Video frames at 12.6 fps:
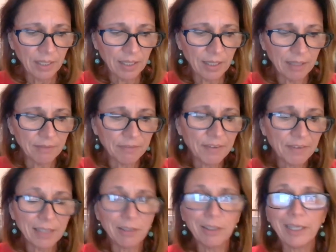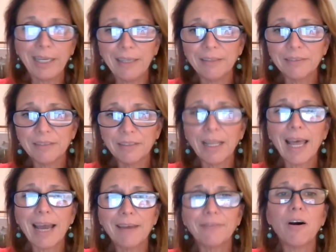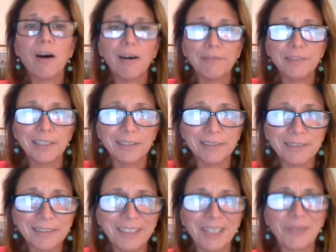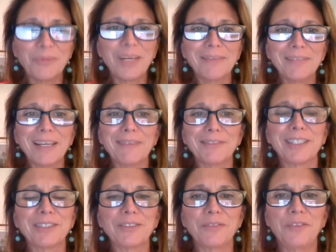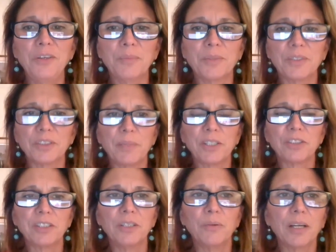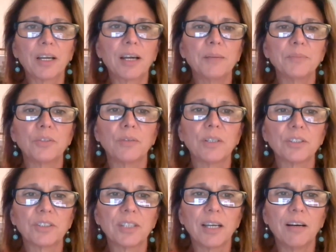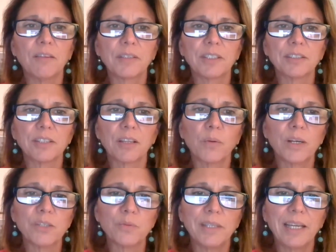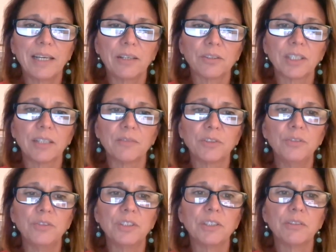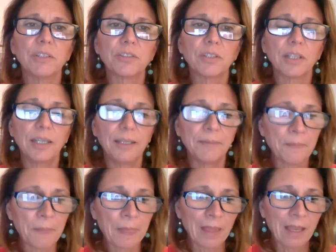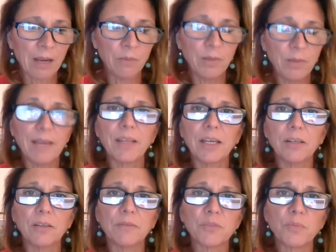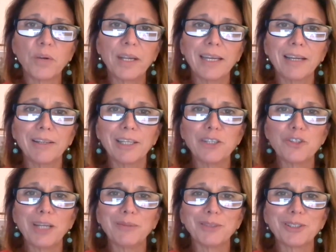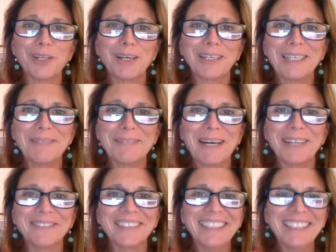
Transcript: And then finally, laugh often. You know, we have to have a sense of humor, especially when it comes to ourselves, because otherwise we take ourselves too seriously. And we have that nervous breakdown that Jane was talking about.